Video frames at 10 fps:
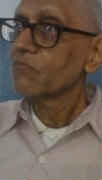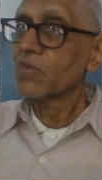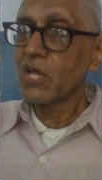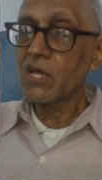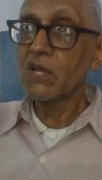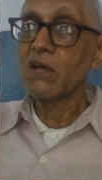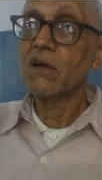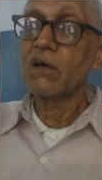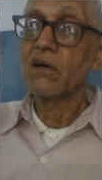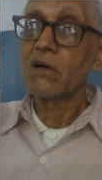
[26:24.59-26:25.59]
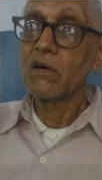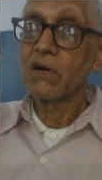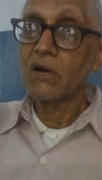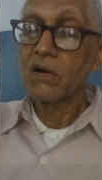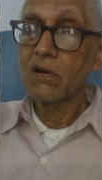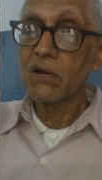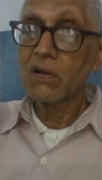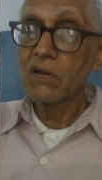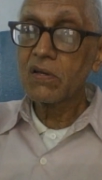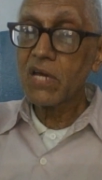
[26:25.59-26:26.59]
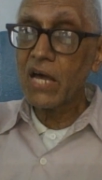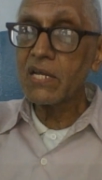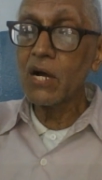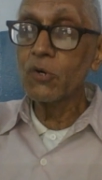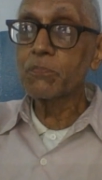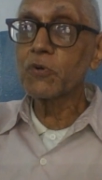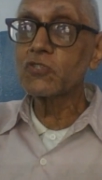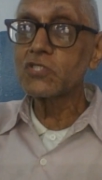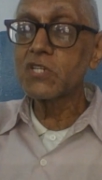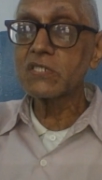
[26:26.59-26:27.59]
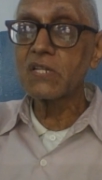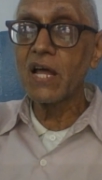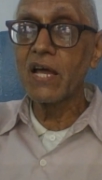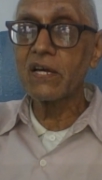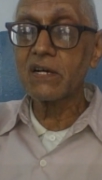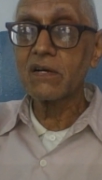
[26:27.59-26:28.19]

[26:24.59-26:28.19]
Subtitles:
They carry out procedures like